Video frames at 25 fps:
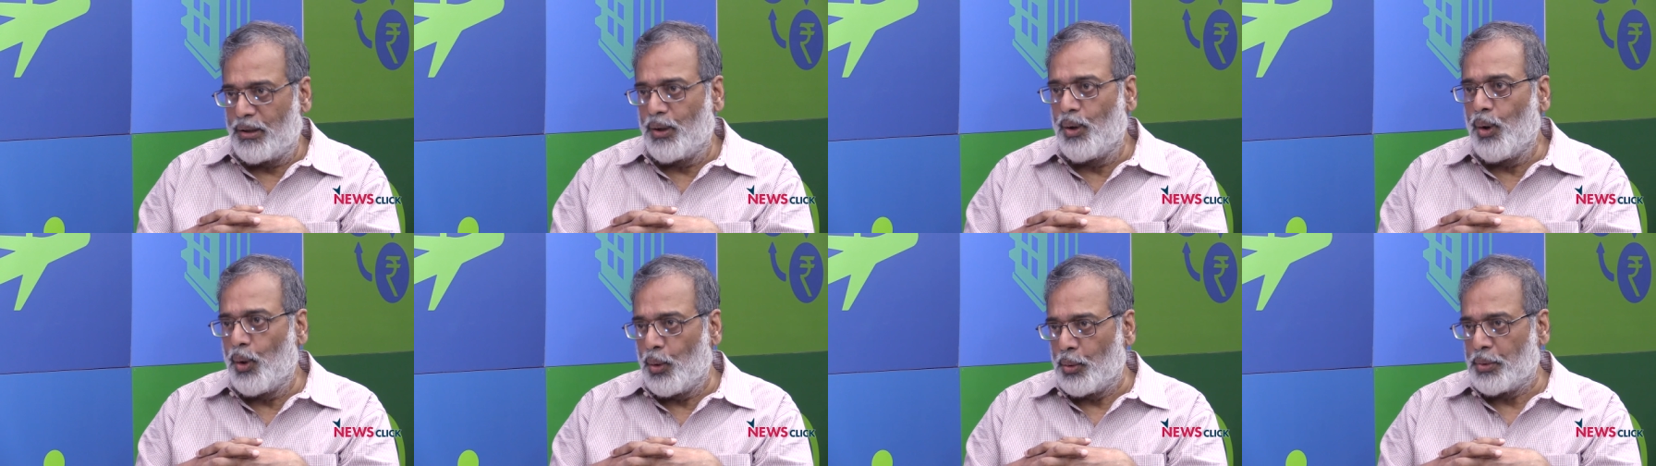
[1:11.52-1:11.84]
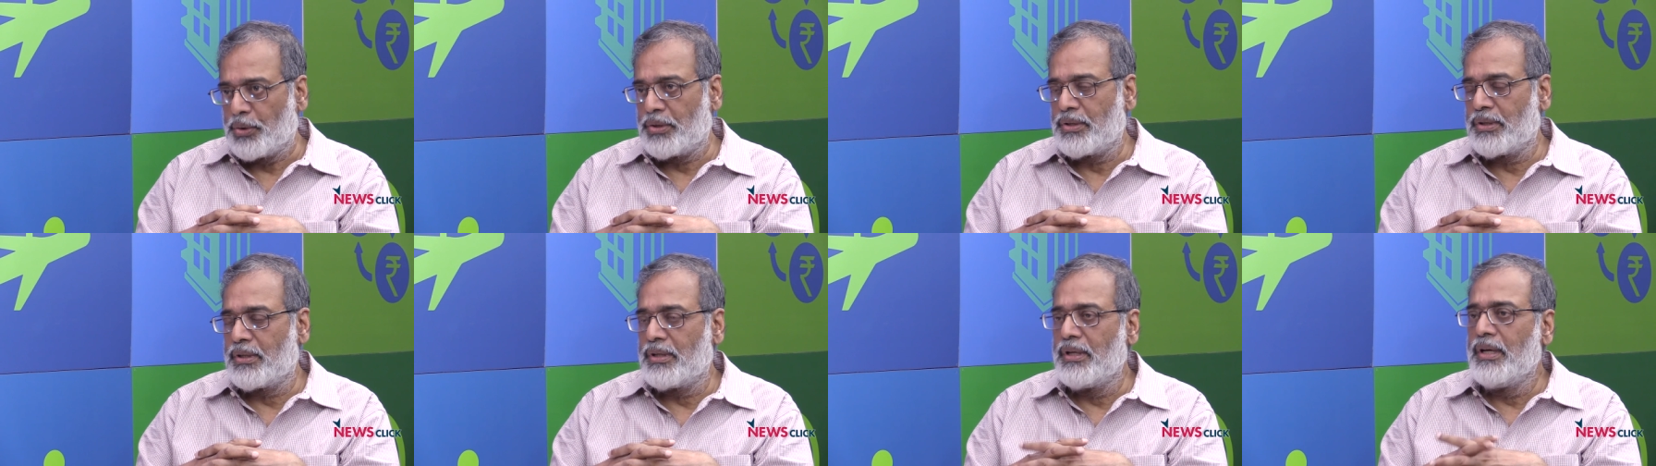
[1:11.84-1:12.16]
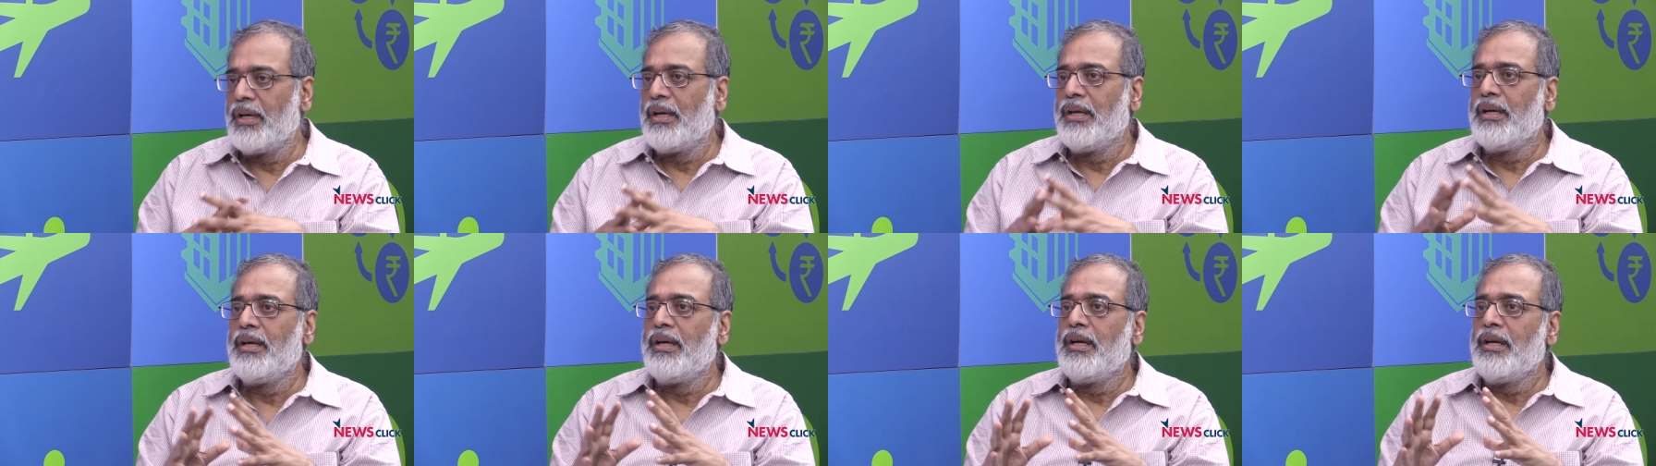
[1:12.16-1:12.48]
coast.
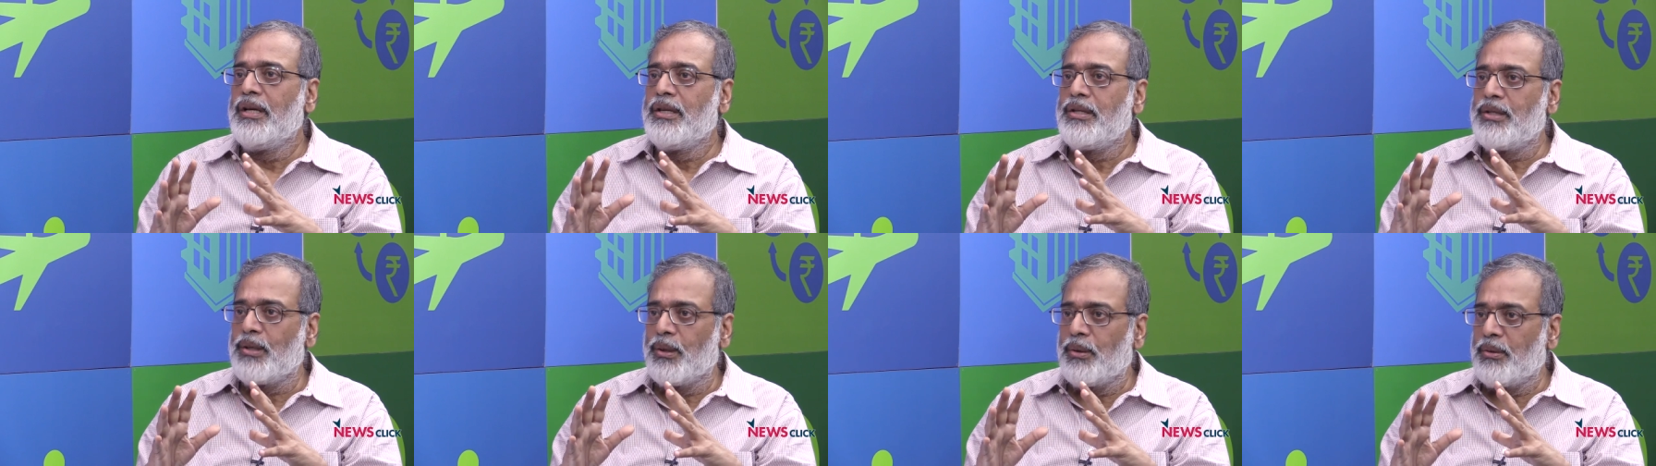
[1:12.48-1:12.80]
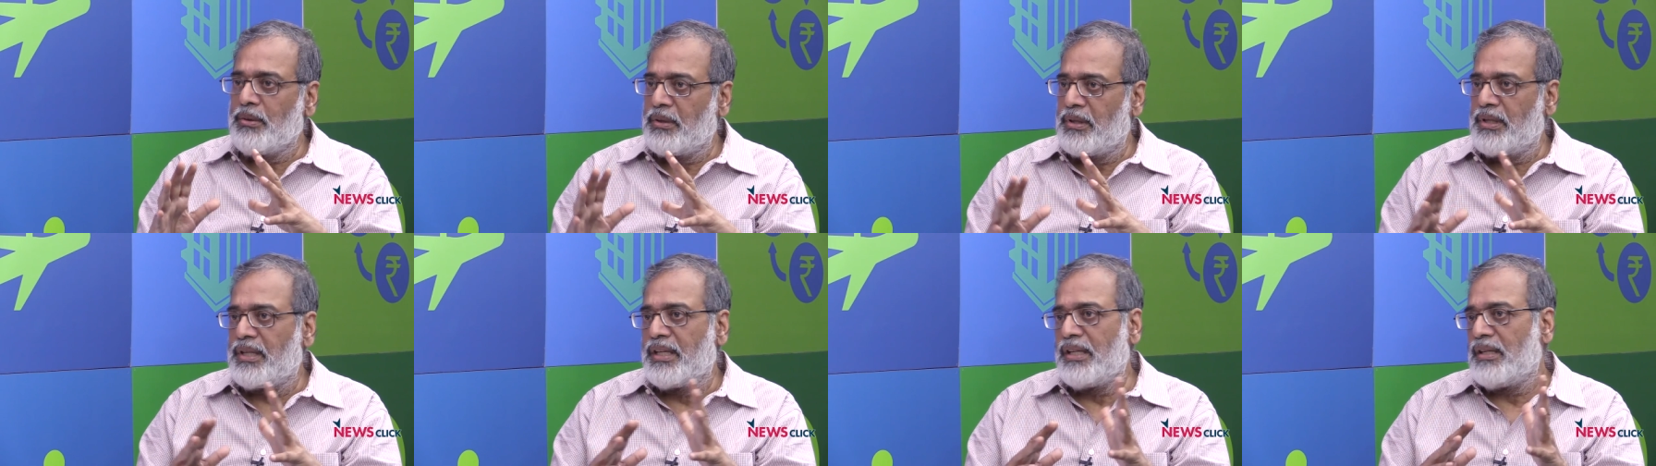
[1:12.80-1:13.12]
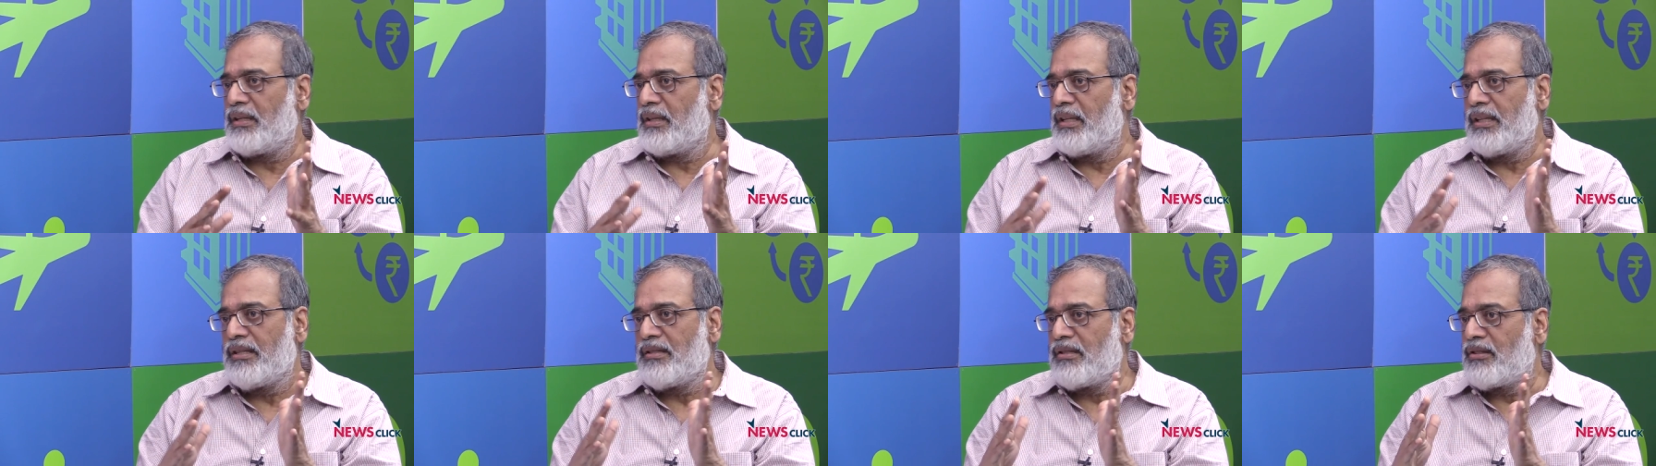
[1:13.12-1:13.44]
So th
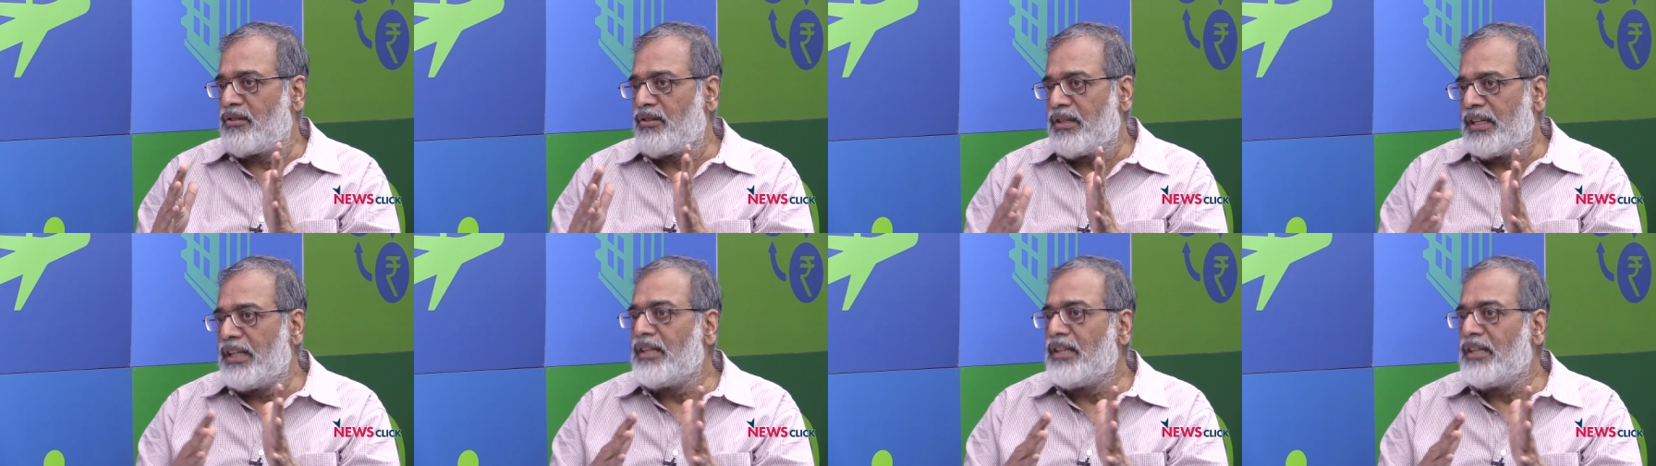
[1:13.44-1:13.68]
this